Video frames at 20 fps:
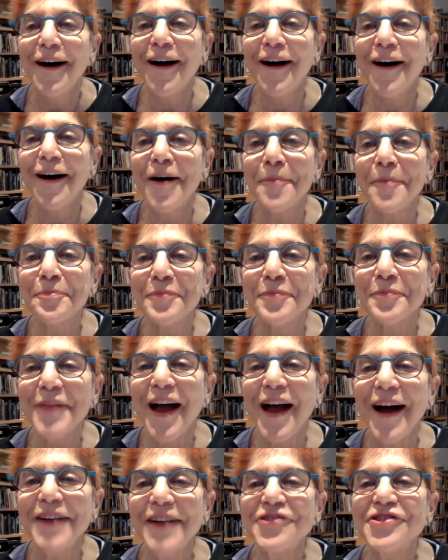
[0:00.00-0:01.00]

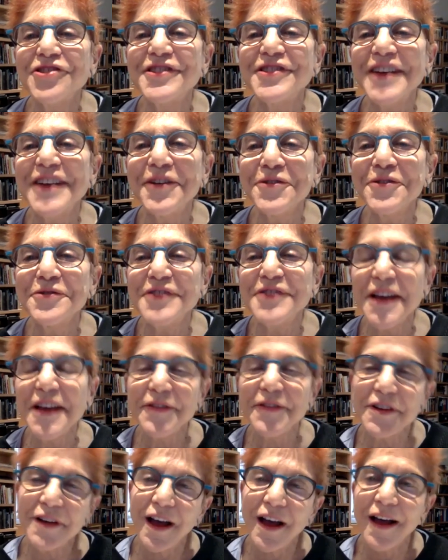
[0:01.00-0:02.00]
I should tell you,
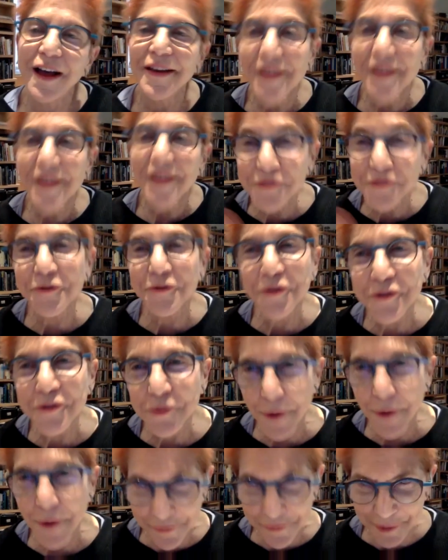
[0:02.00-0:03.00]
David, his first
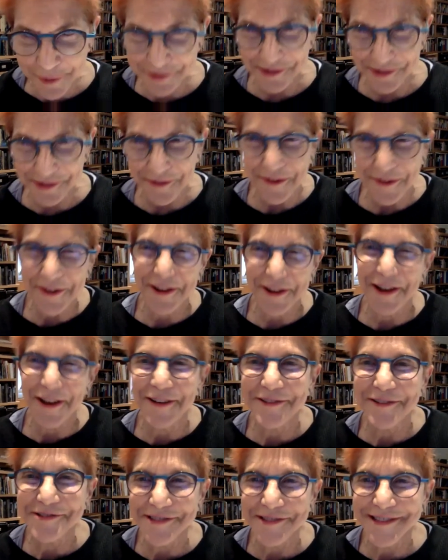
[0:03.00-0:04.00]
wife was an
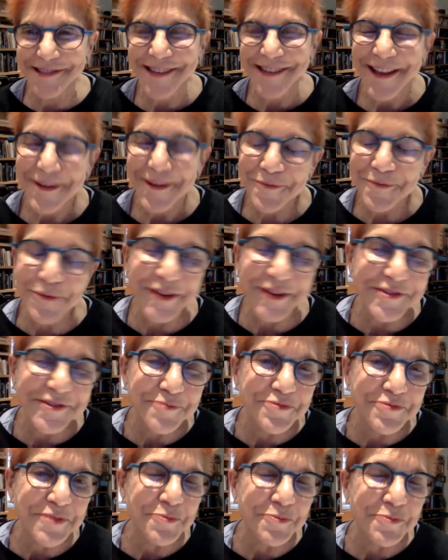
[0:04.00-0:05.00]
archaeologist and went to
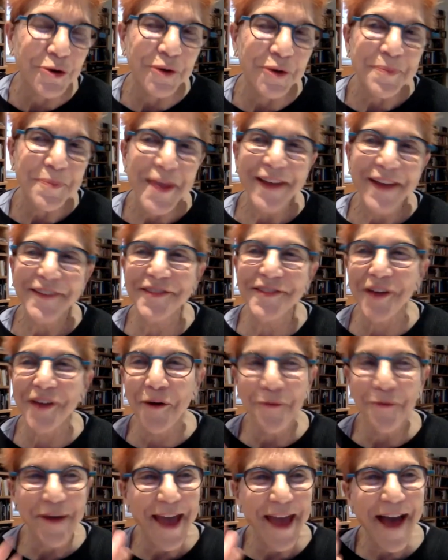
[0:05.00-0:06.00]
Bryn Mawr. So
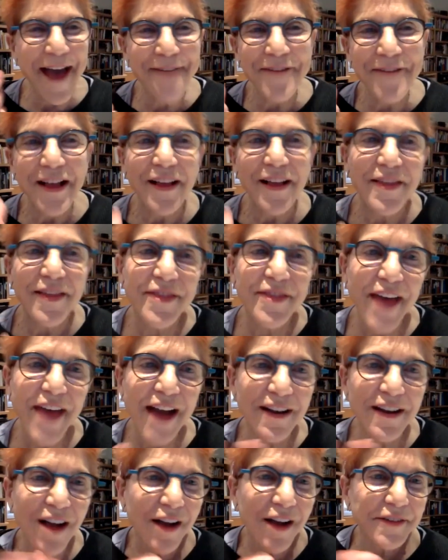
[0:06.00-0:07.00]
we have
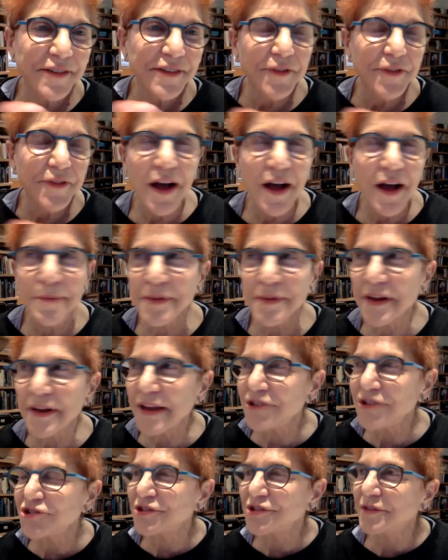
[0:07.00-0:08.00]
that kind of
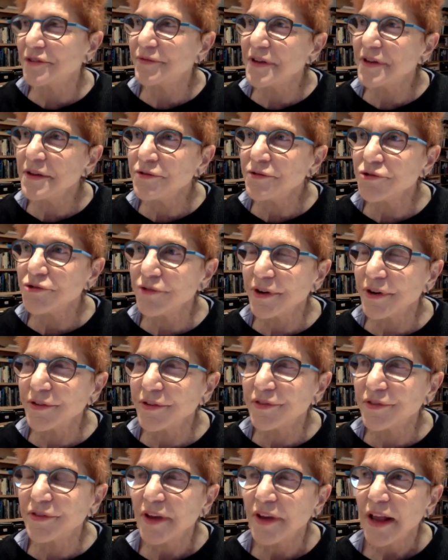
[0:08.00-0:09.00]
combination of
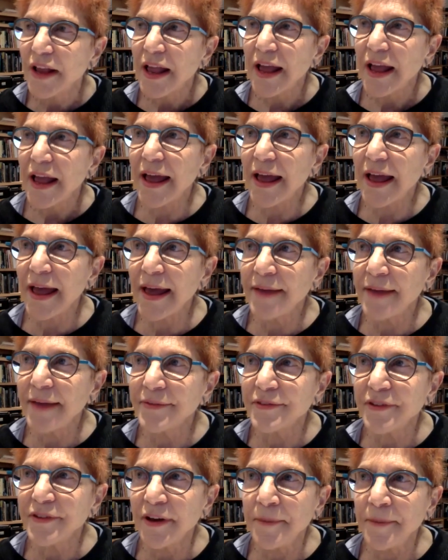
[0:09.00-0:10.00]
interests,
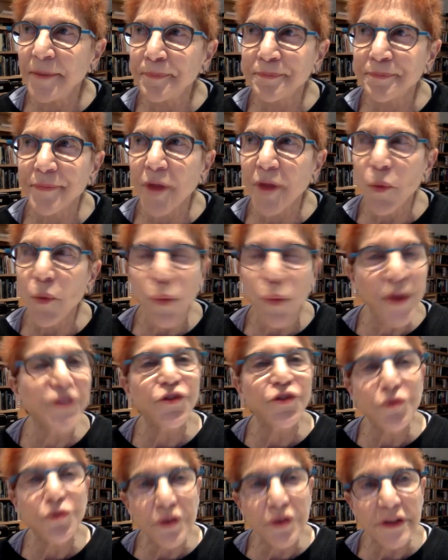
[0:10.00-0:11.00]
and we
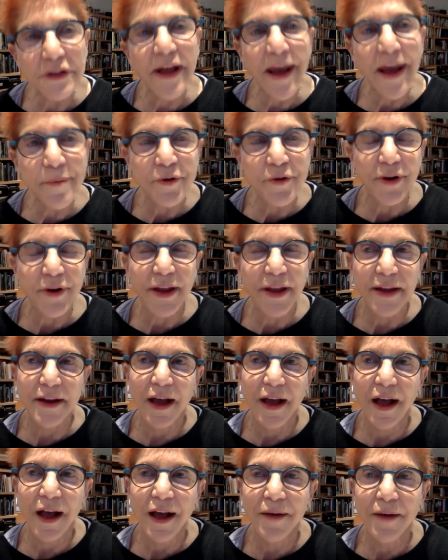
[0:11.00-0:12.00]
do collaborate.
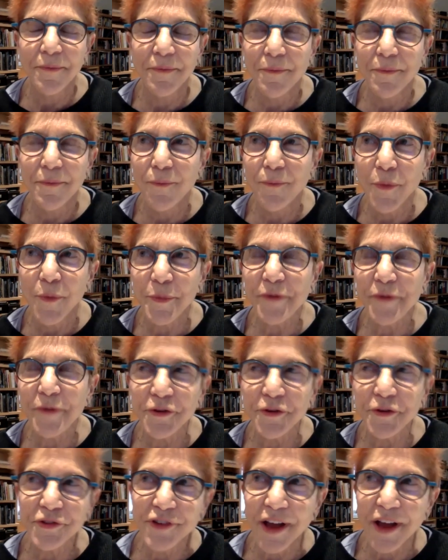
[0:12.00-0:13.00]
When we
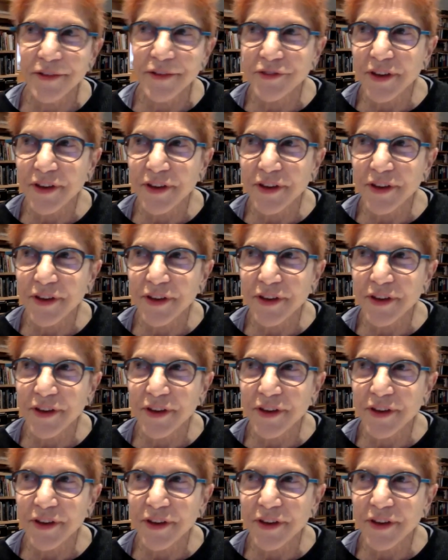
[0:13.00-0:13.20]
first got